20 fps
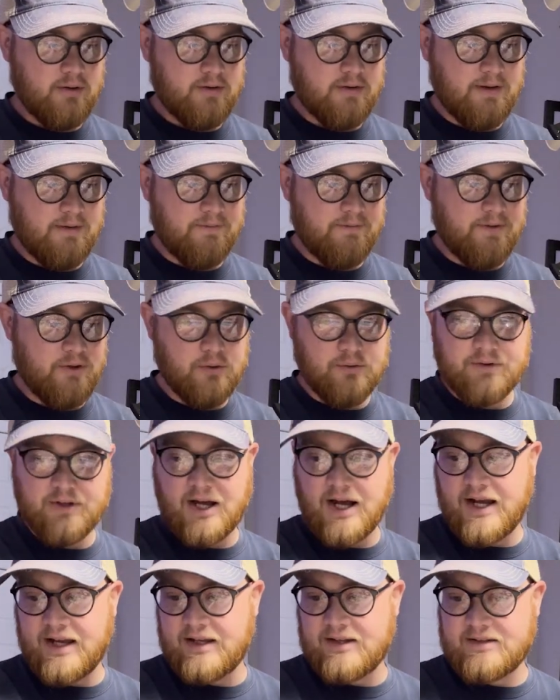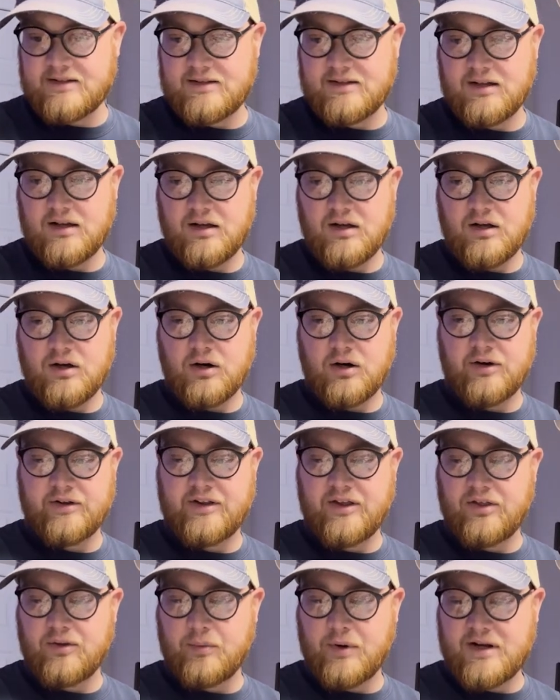They feel nice. Are
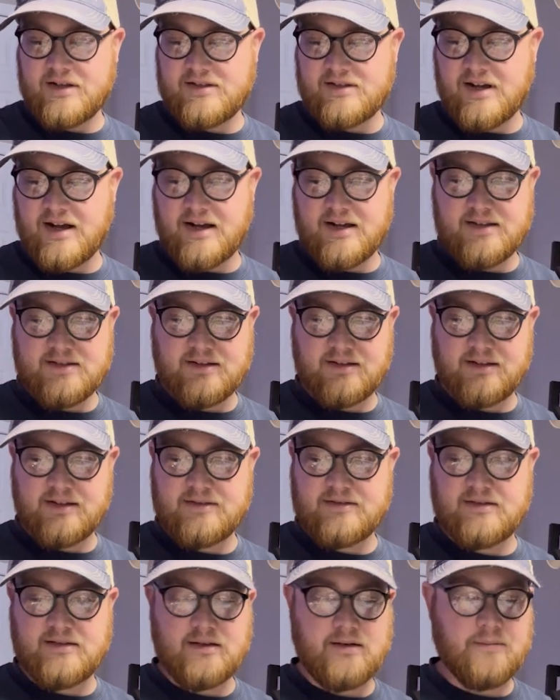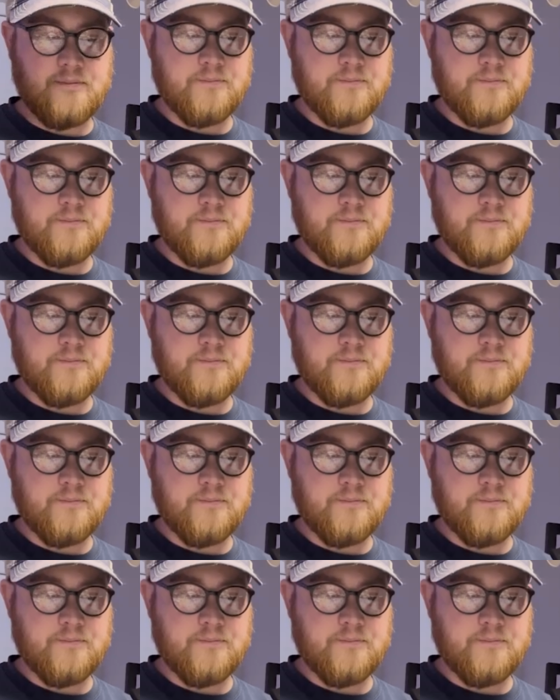they the right size? Let's see.